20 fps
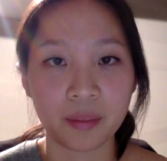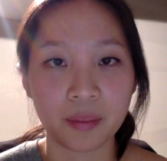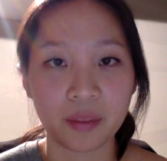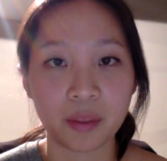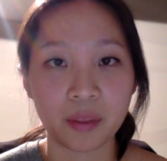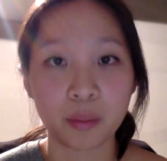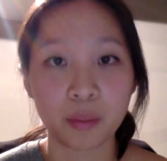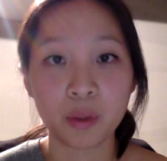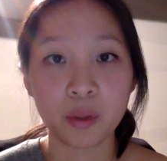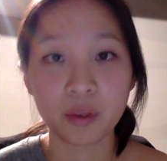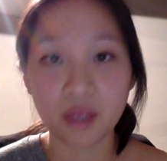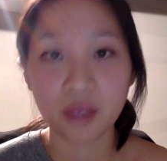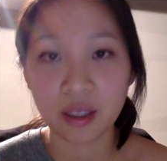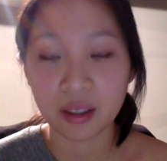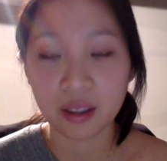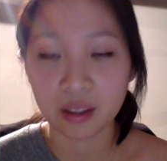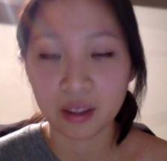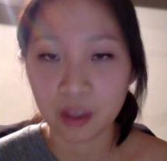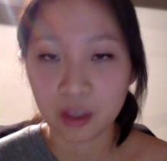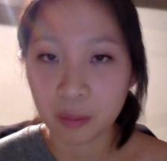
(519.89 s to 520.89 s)
the movie
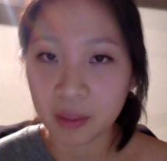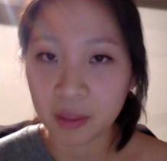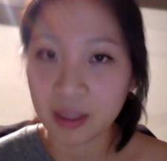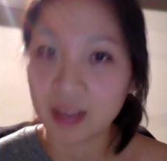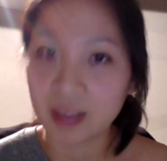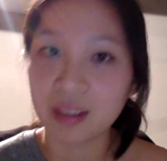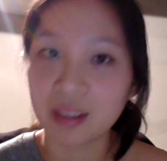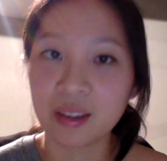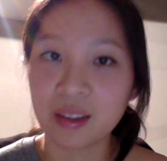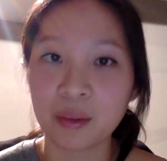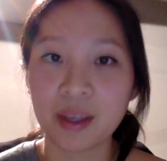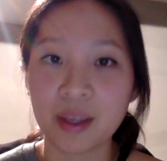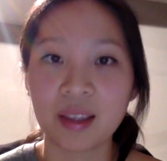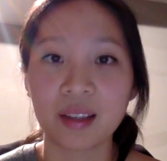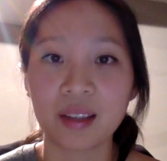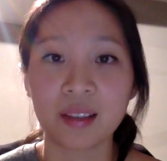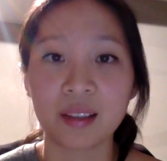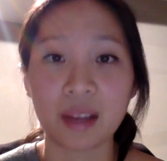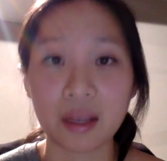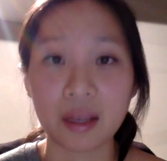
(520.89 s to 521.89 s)
accumulated, the way
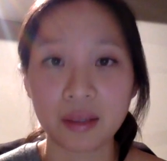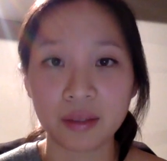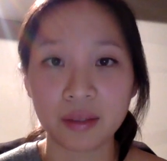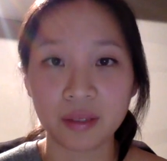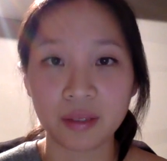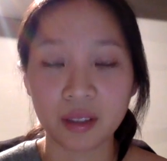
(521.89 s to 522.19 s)
that life